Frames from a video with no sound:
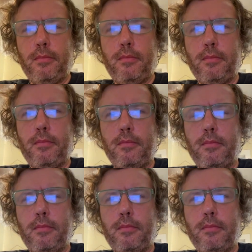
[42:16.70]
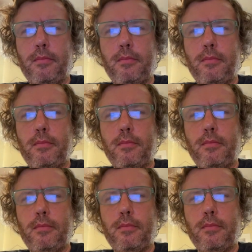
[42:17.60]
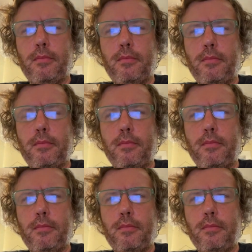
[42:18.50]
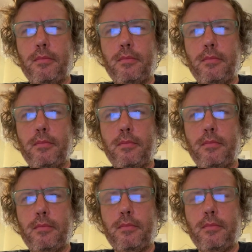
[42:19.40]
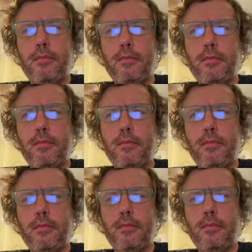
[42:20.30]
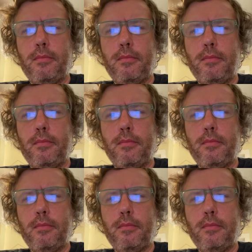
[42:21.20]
This person isn't speaking.